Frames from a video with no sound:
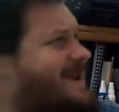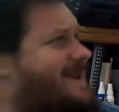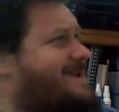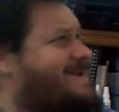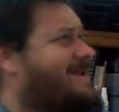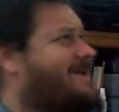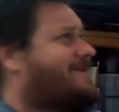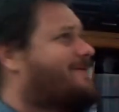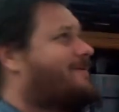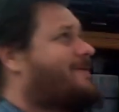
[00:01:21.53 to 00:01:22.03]
going to
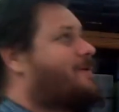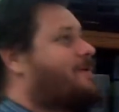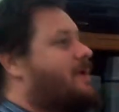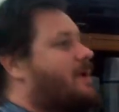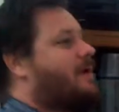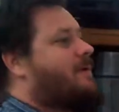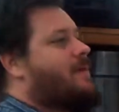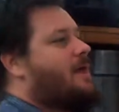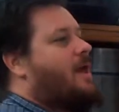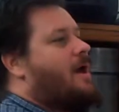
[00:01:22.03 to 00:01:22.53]
do?
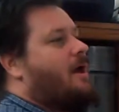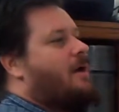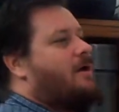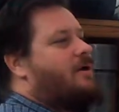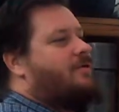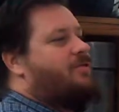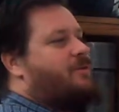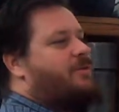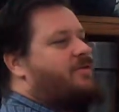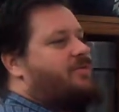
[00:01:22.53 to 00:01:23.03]

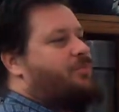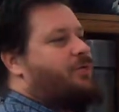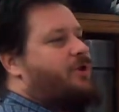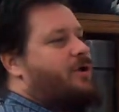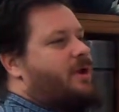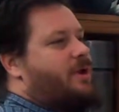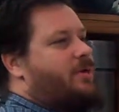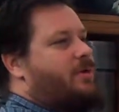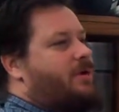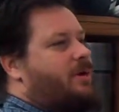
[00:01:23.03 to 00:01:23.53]
We just put
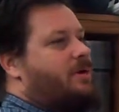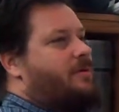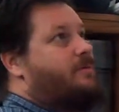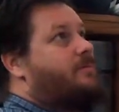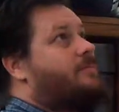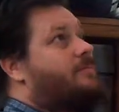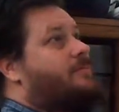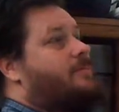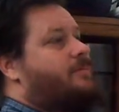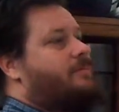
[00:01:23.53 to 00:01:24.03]
it in order.
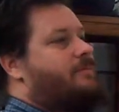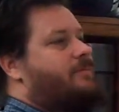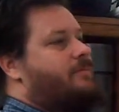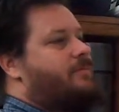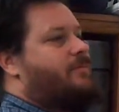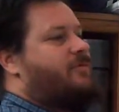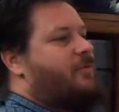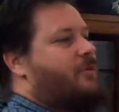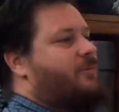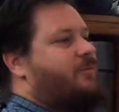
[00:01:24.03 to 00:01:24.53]

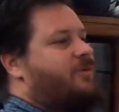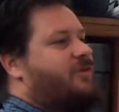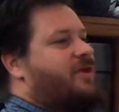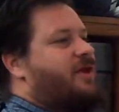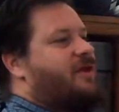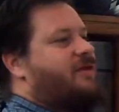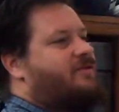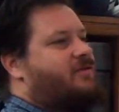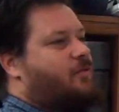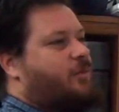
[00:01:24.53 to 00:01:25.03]
Okay. So we'll put the
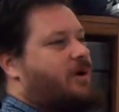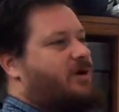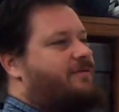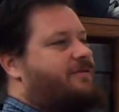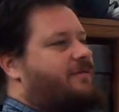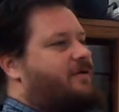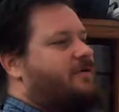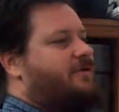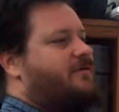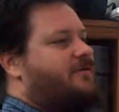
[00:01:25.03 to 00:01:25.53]
x squared
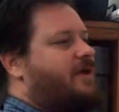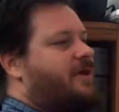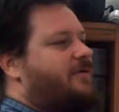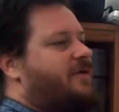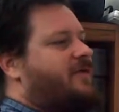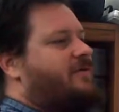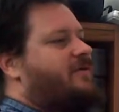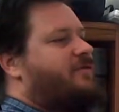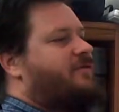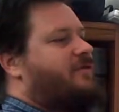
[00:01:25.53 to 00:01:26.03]
first, and
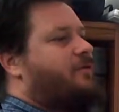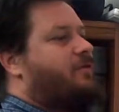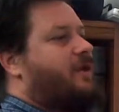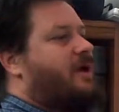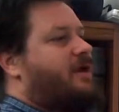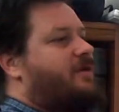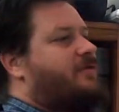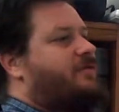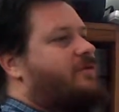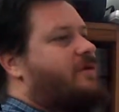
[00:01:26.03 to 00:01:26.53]
then the
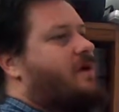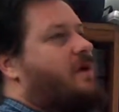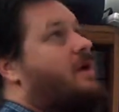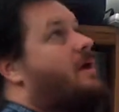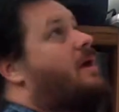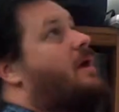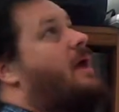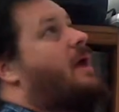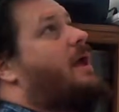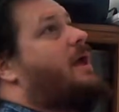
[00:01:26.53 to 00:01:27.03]
2x,
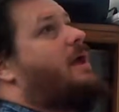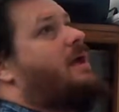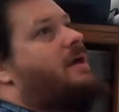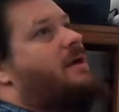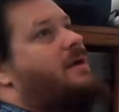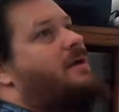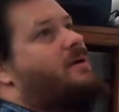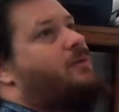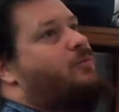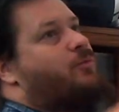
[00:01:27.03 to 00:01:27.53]

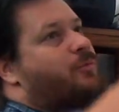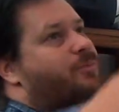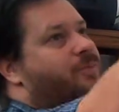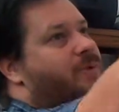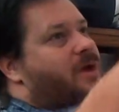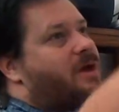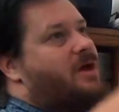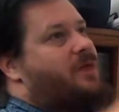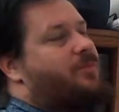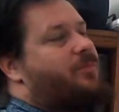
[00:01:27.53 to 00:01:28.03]
and
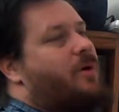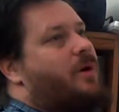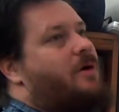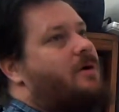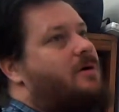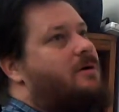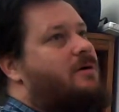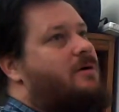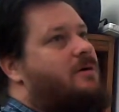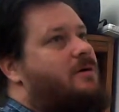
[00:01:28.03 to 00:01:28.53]
pick up
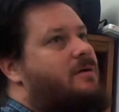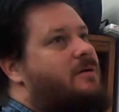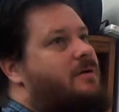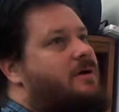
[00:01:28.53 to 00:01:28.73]
our